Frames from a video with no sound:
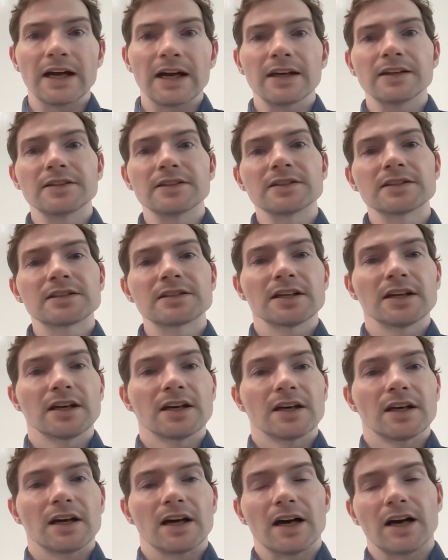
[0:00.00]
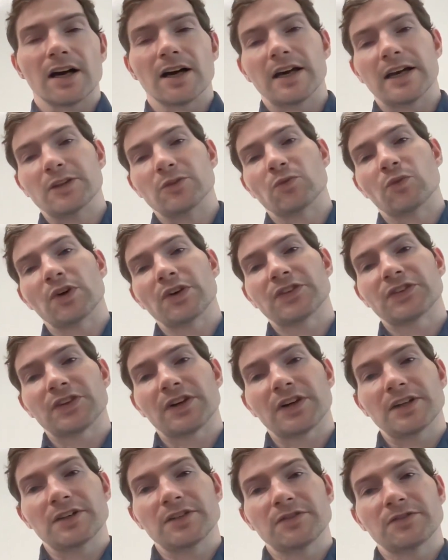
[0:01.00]
And what
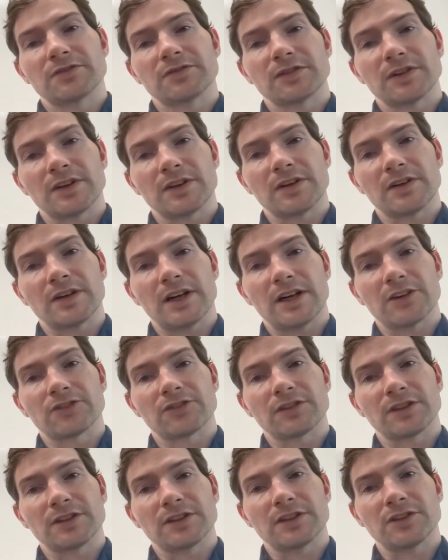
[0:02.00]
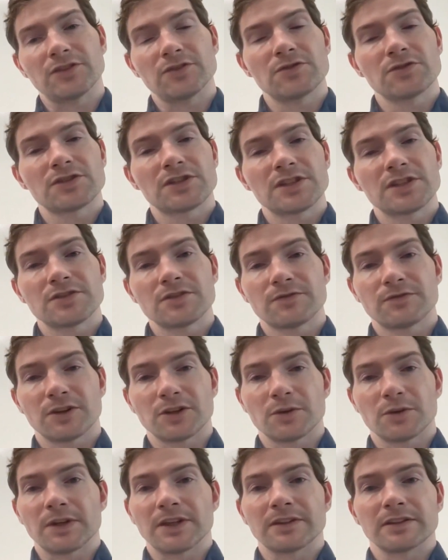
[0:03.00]
I've actually deduced is the
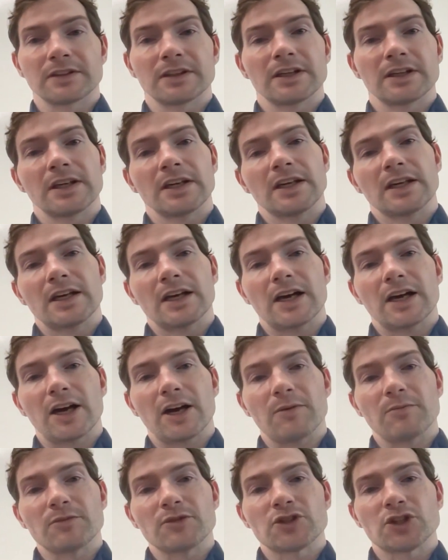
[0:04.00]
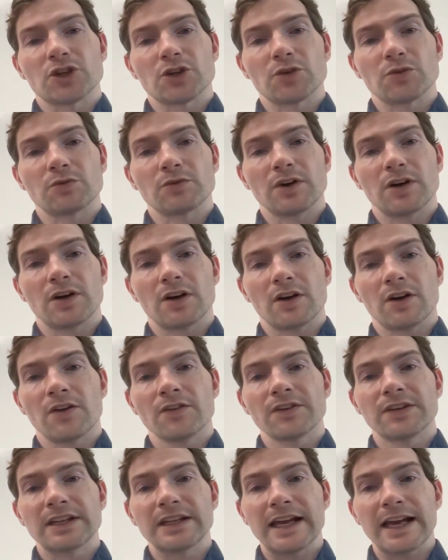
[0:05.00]
following. So
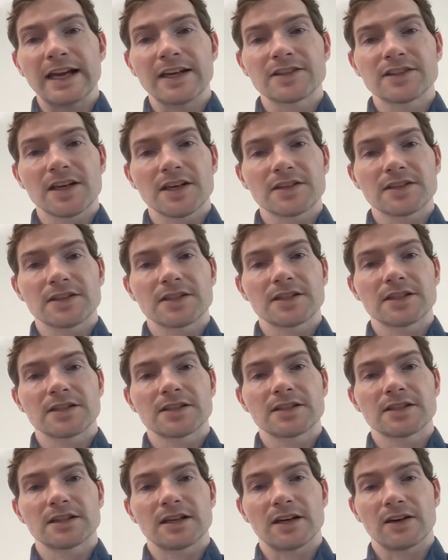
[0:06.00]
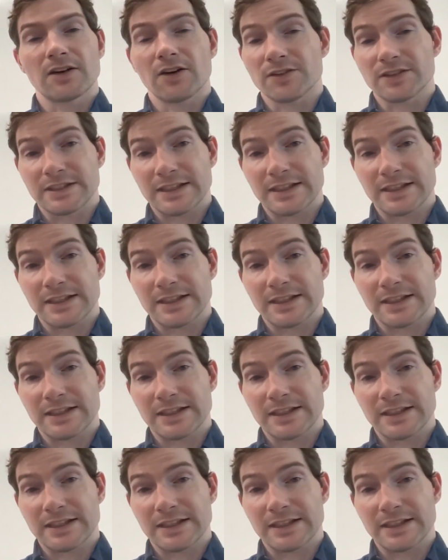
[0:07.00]
on the x-axis,